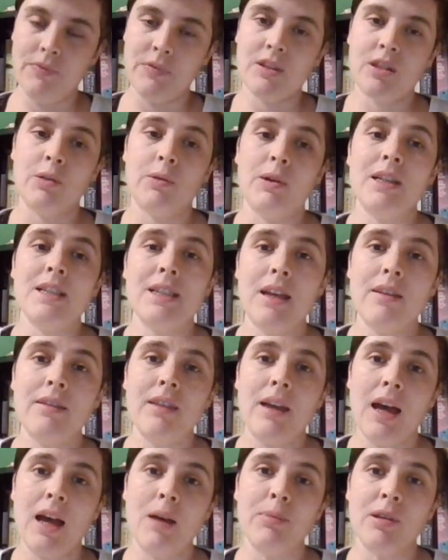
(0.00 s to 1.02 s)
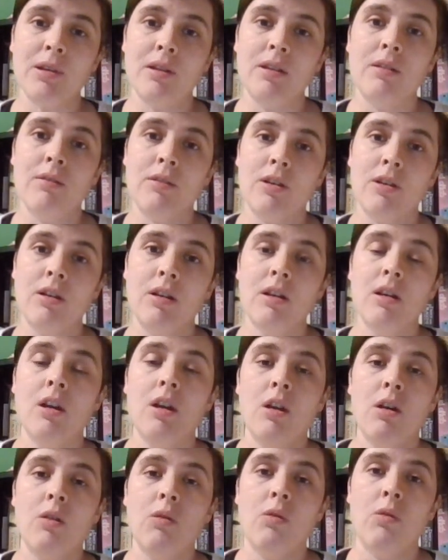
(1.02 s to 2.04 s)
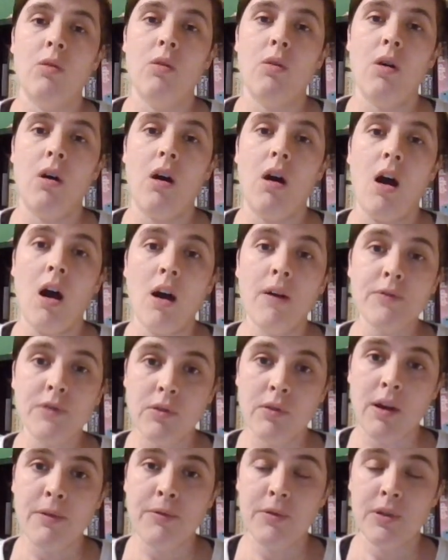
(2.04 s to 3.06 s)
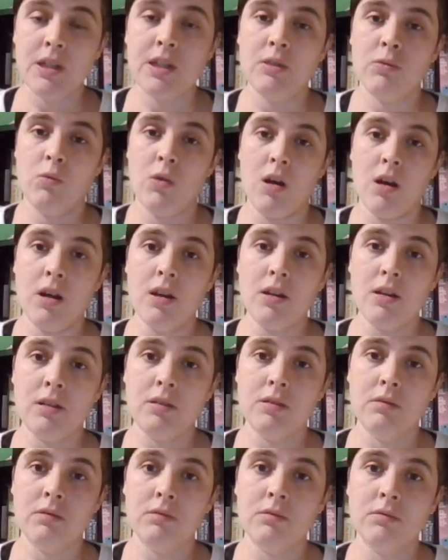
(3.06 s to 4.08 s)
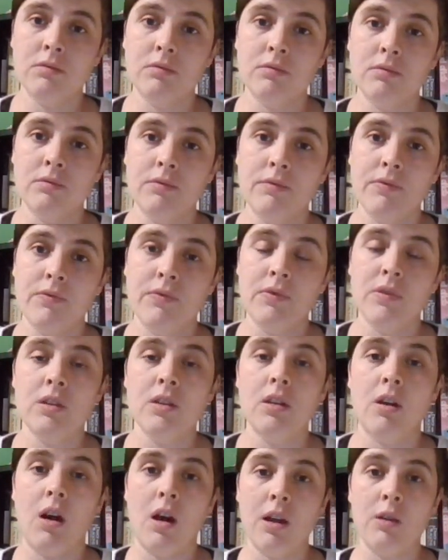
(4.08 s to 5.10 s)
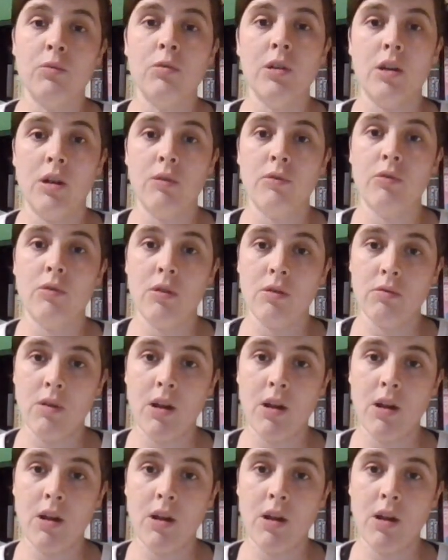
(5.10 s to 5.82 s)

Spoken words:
So I set the habit that after I finish work, I will go for a